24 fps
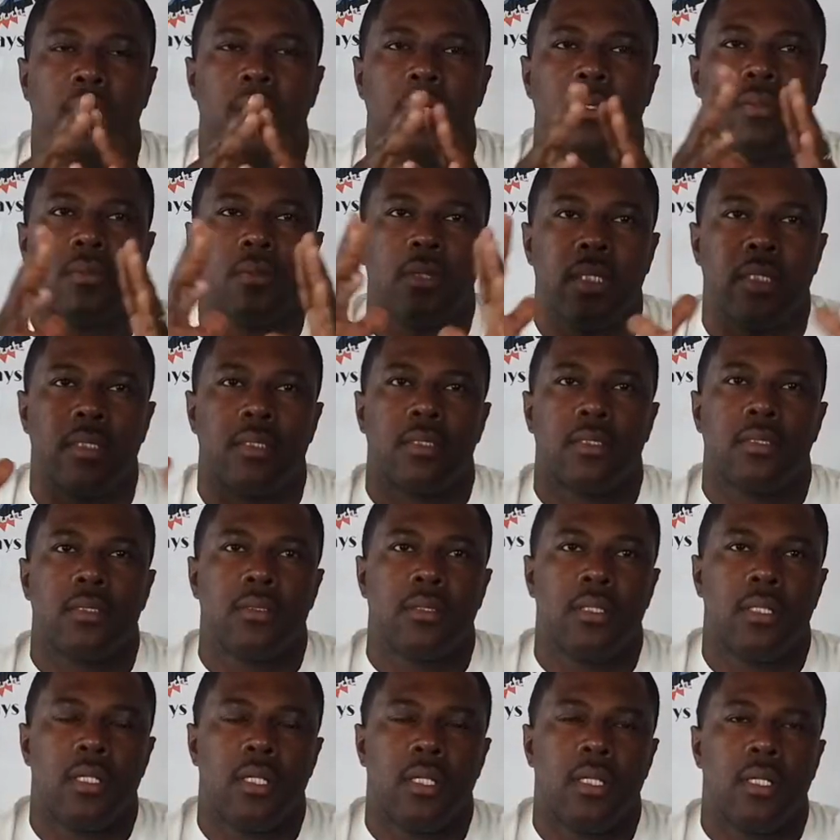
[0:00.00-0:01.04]
you know, it's
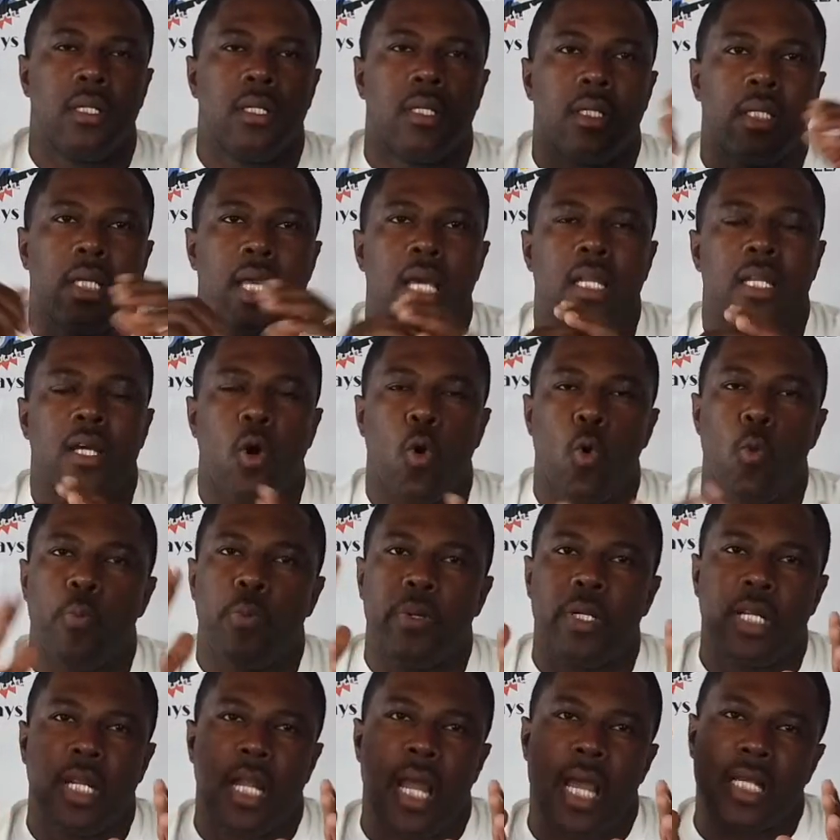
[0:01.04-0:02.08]
kind of
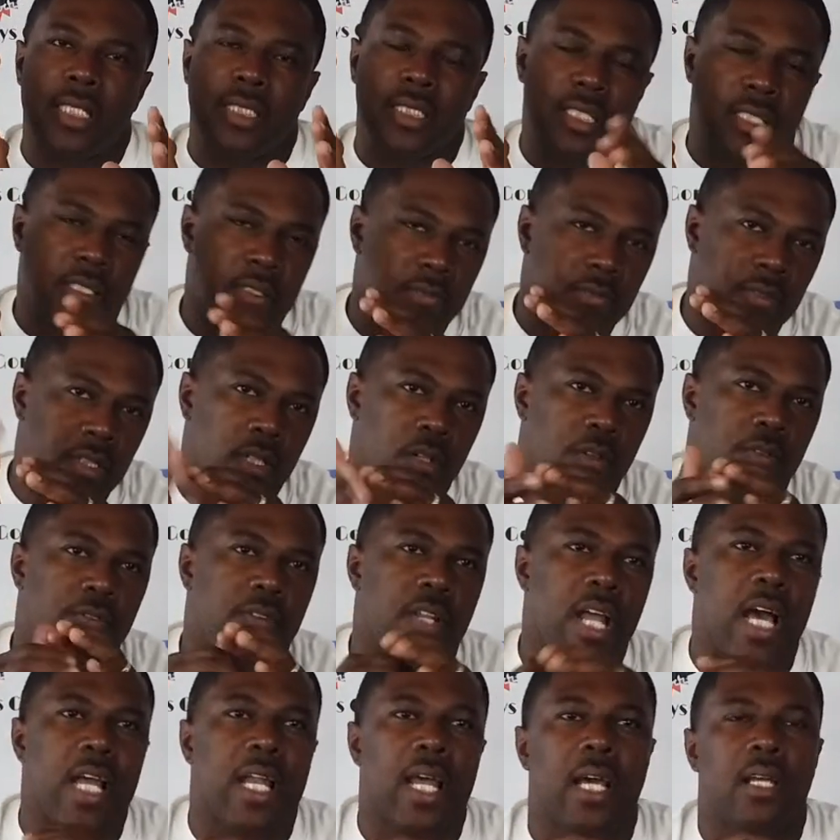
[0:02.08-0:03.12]
open, and I can just, you know,
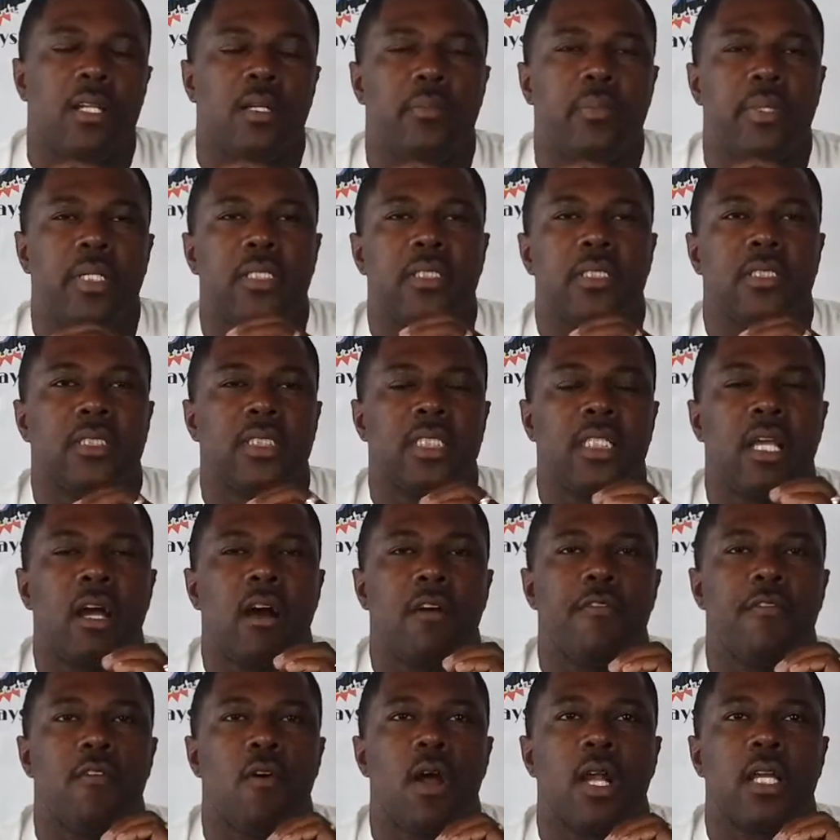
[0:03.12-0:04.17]
fly down to the beach and see
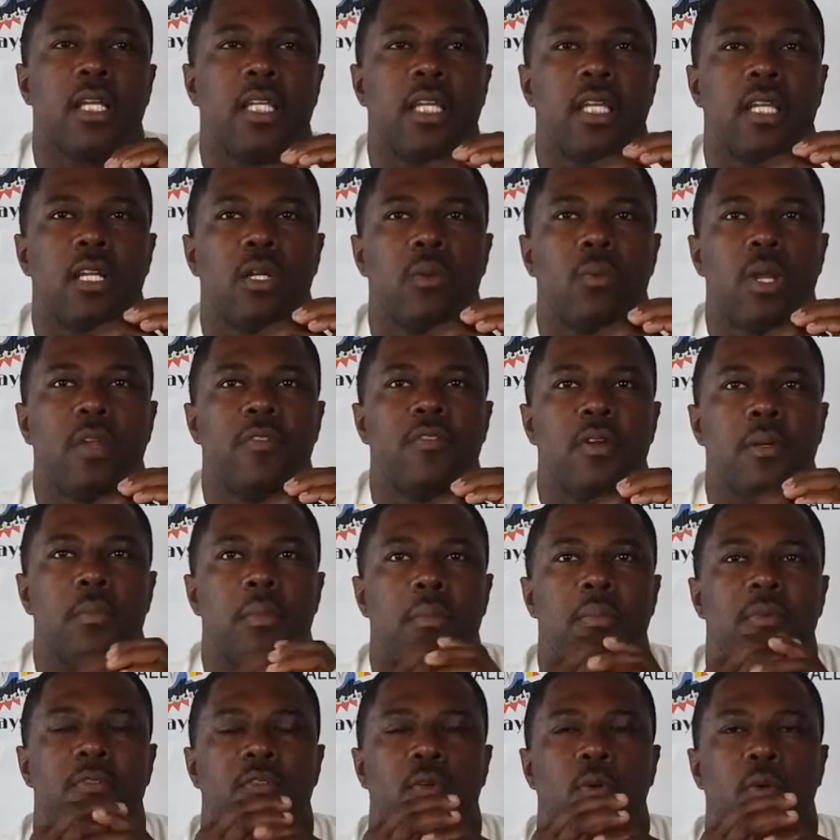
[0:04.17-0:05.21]
how far I can get it away from
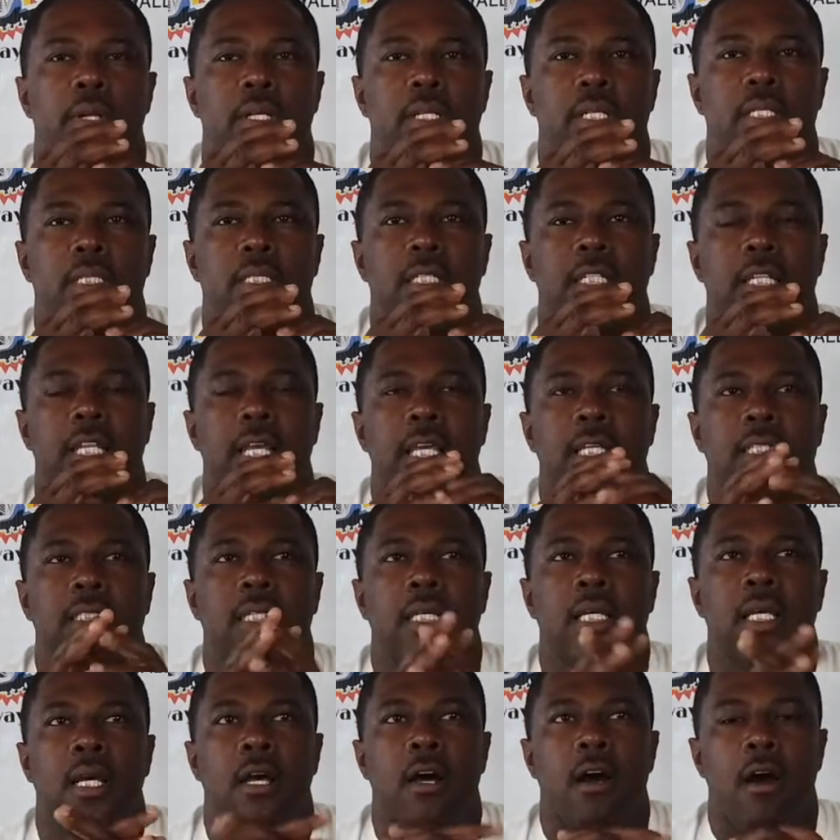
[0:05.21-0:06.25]
it before it disconnects.
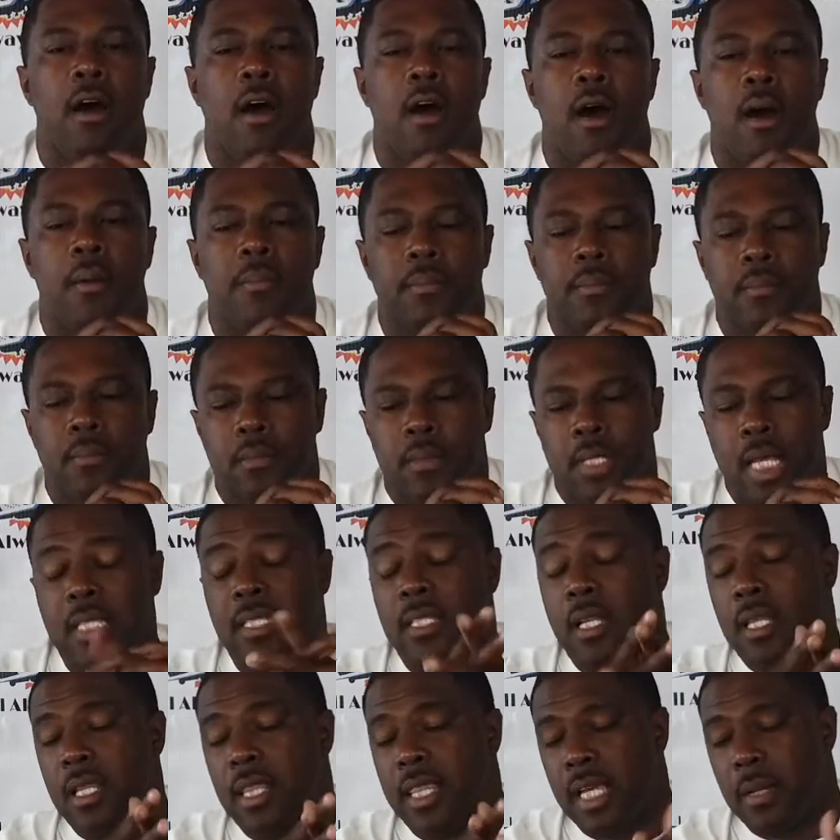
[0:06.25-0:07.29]
That's
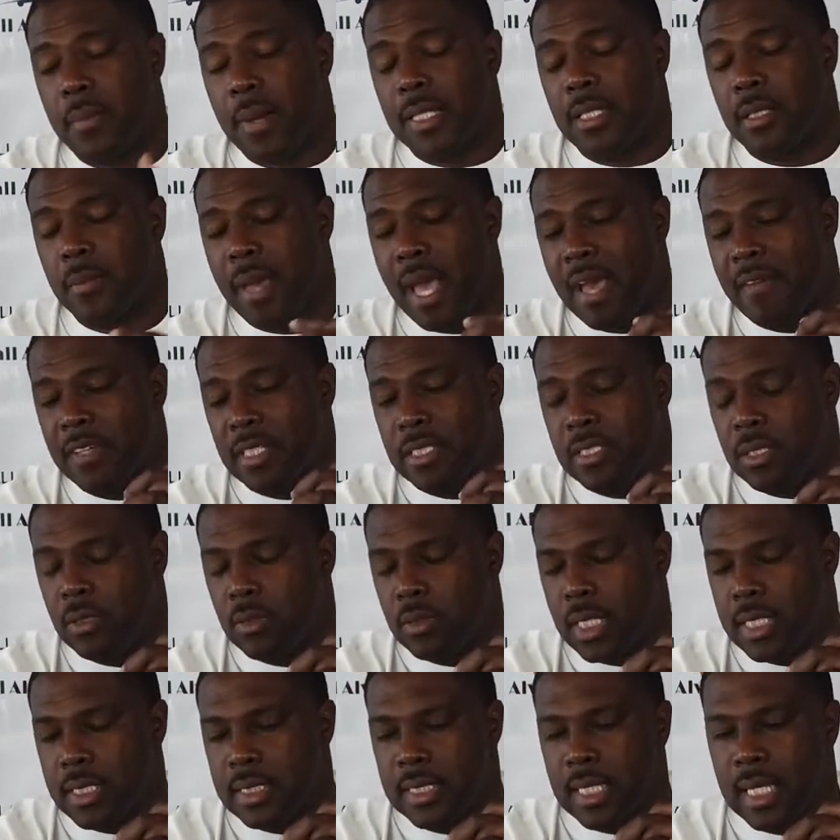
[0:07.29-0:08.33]
another thing about the Mavic too.
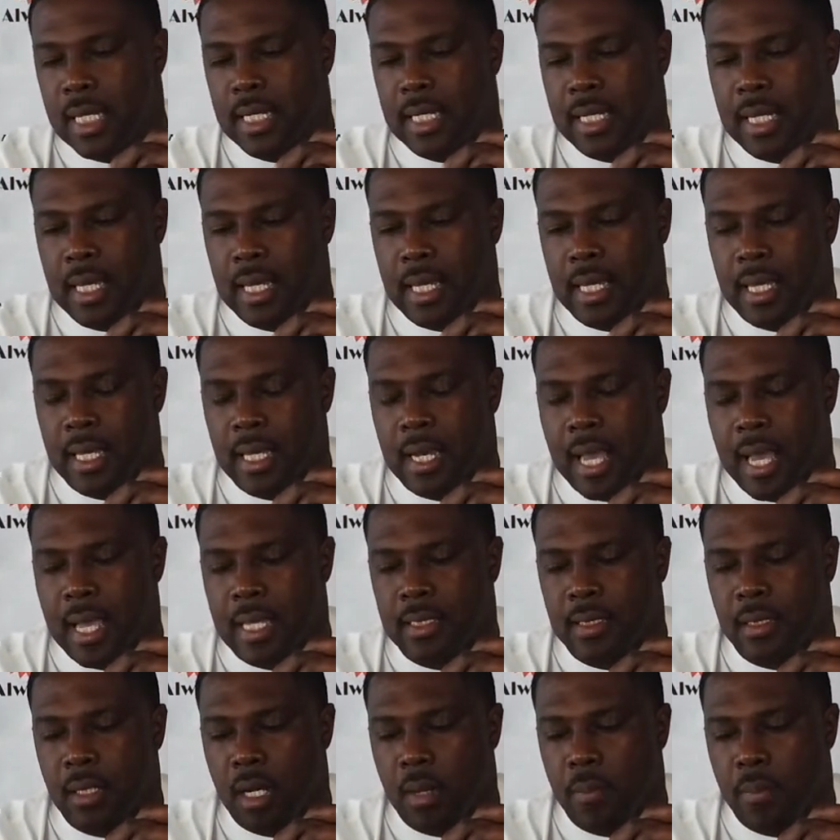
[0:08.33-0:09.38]
They said it
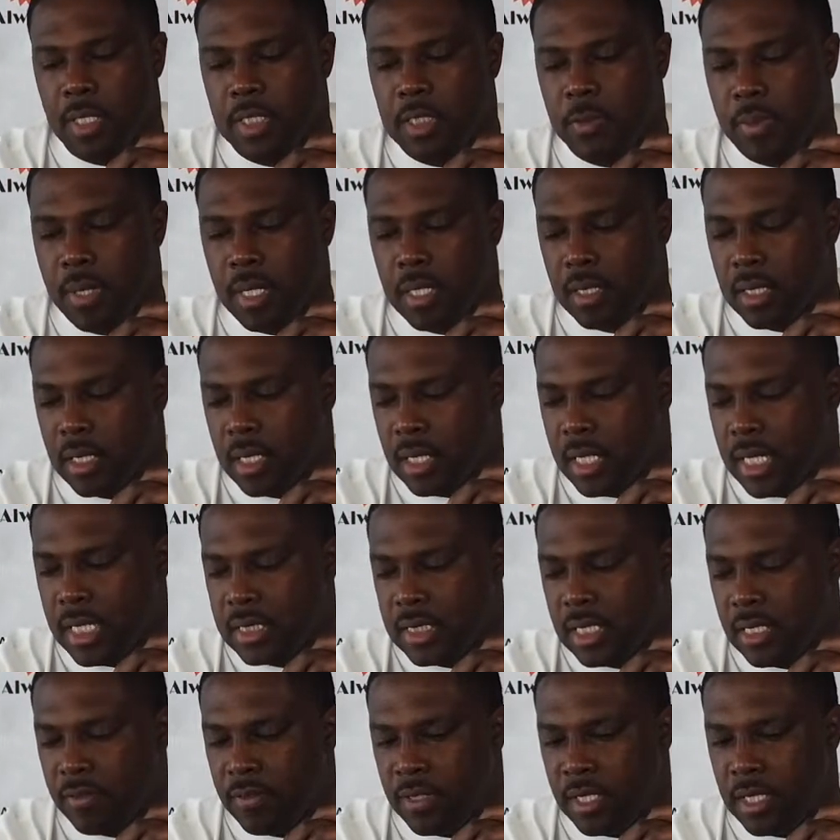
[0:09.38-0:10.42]
has much better
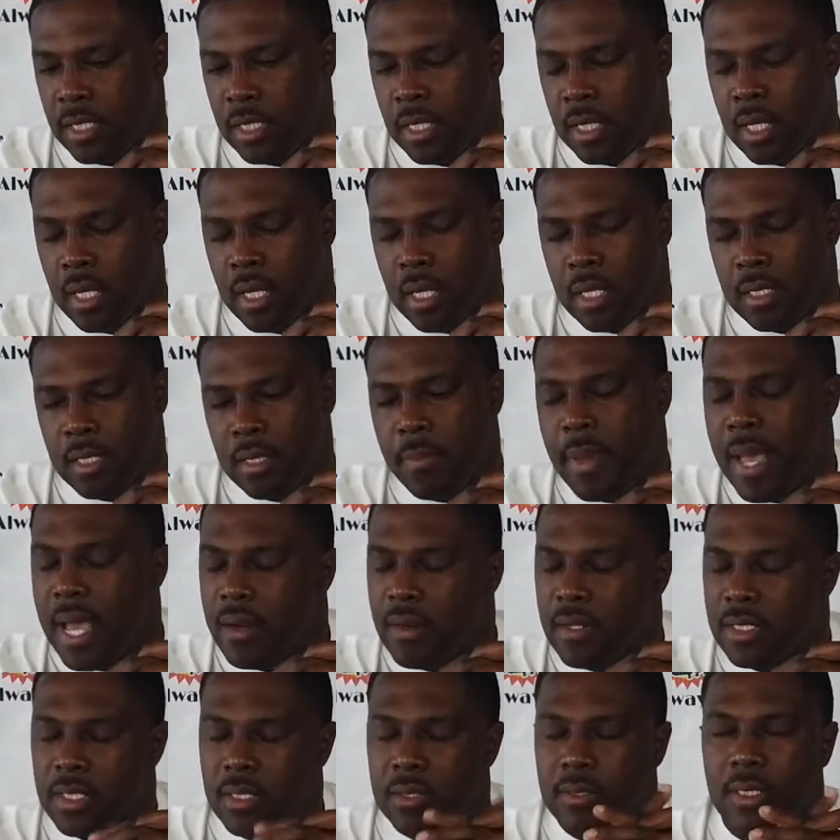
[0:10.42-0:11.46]
connectivity. The
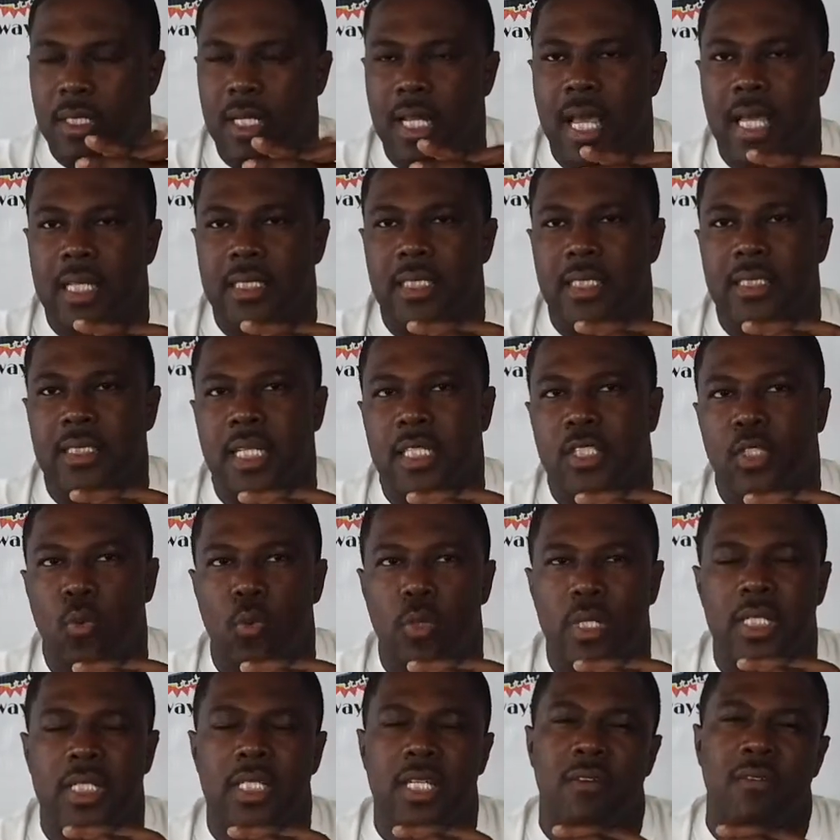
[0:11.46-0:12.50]
battery generally lasts, they say,
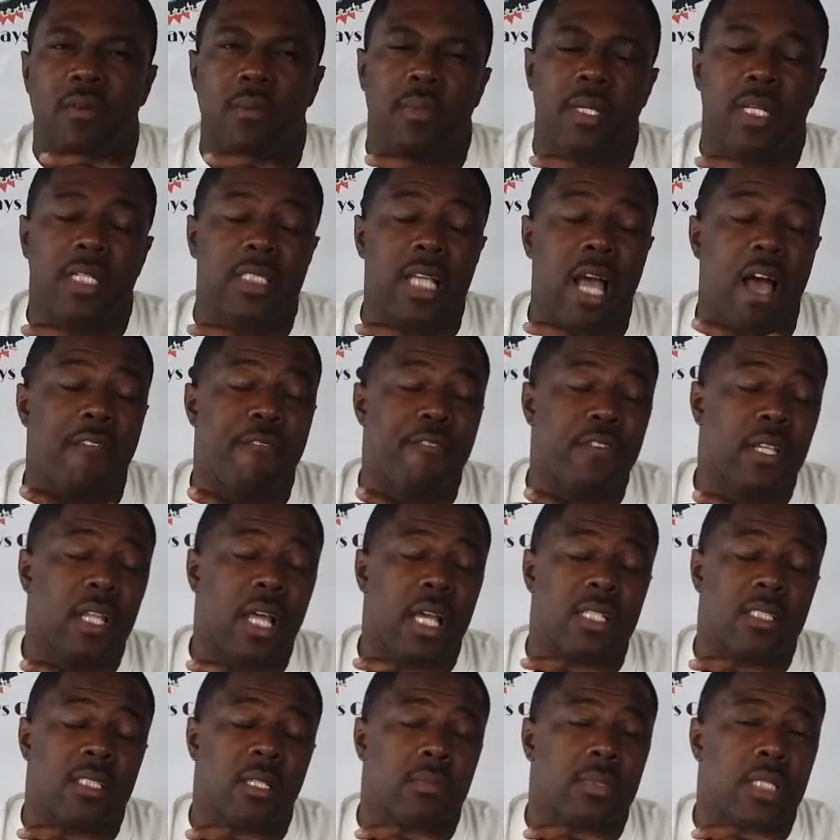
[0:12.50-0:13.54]
27 minutes. I feel
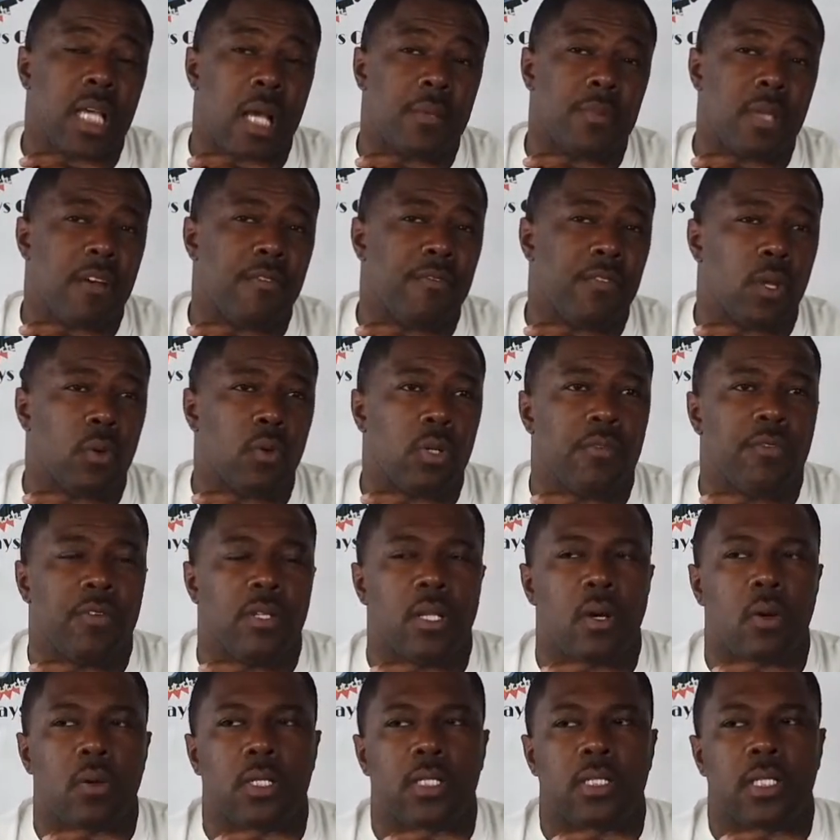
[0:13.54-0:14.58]
like sometimes I've flown it for
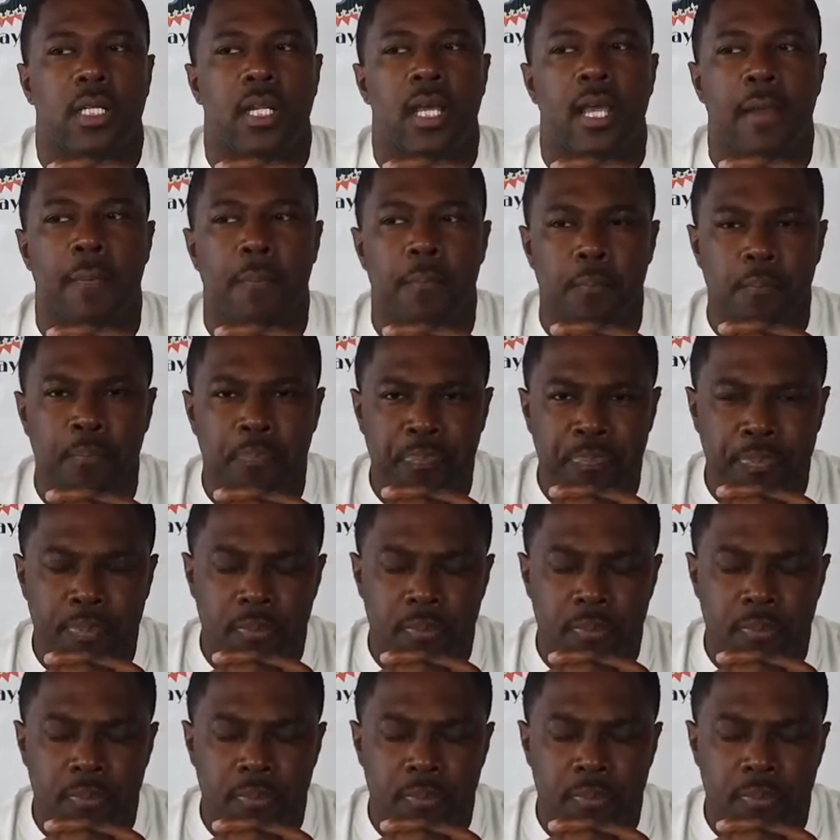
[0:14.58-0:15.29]
longer than that,